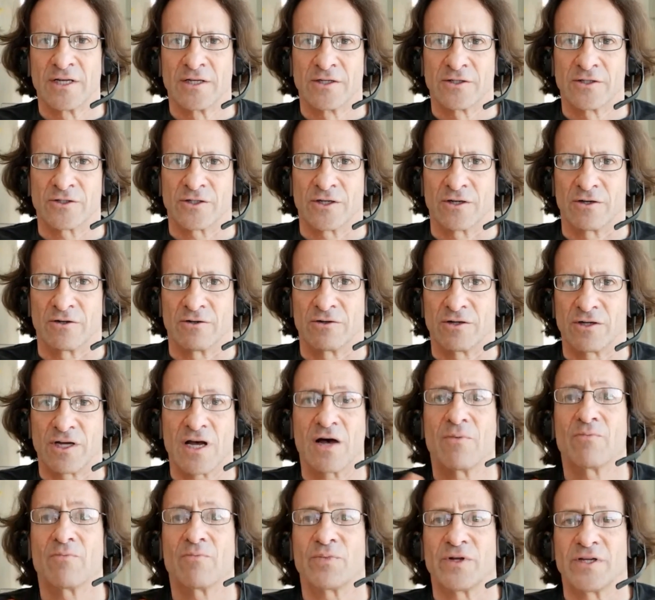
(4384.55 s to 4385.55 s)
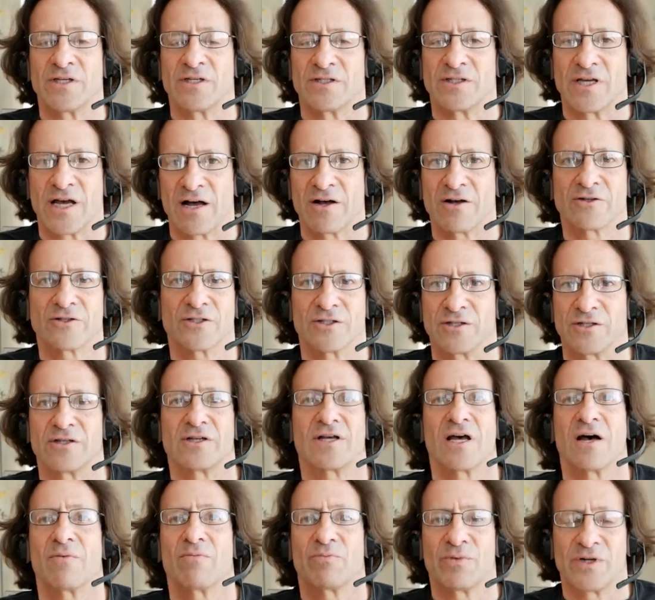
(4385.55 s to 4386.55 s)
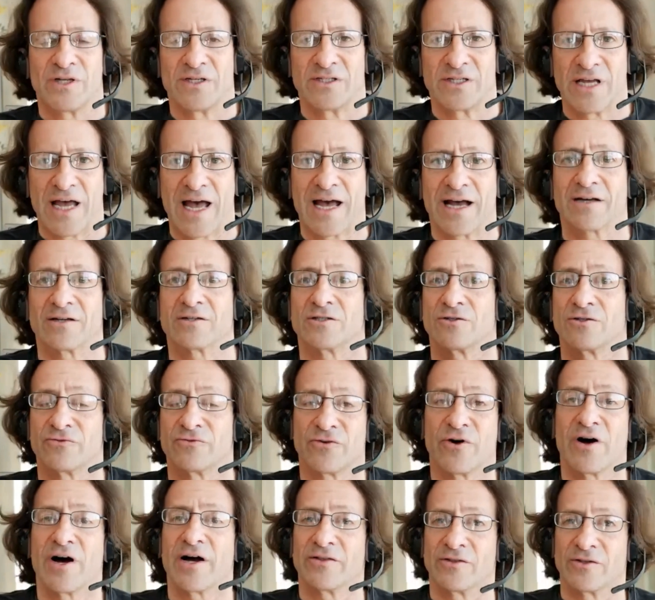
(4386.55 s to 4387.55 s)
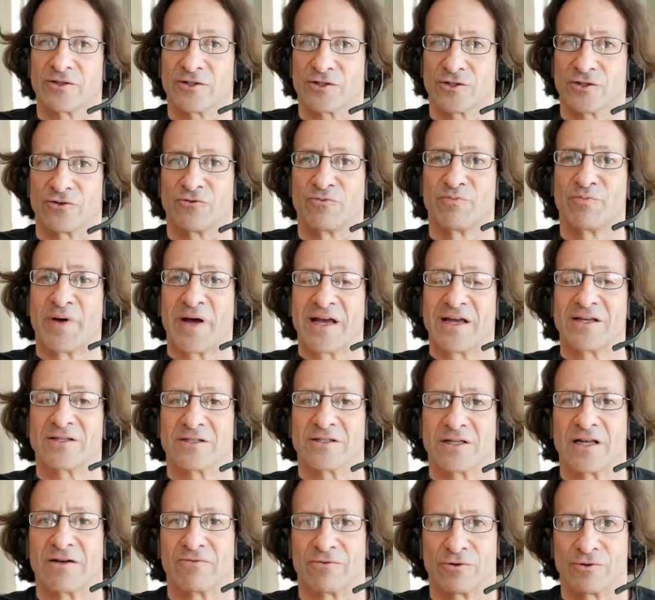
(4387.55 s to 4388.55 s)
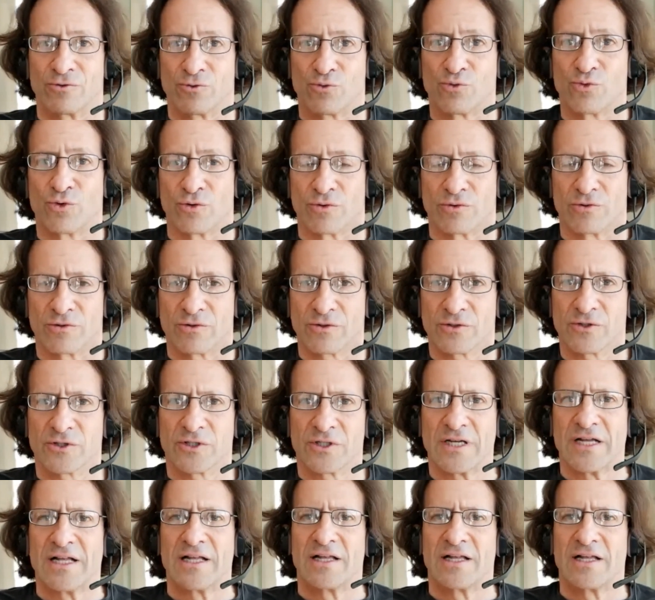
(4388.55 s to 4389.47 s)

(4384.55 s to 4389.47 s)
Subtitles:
So Companies House and the Companies Act define the sort of base level rules,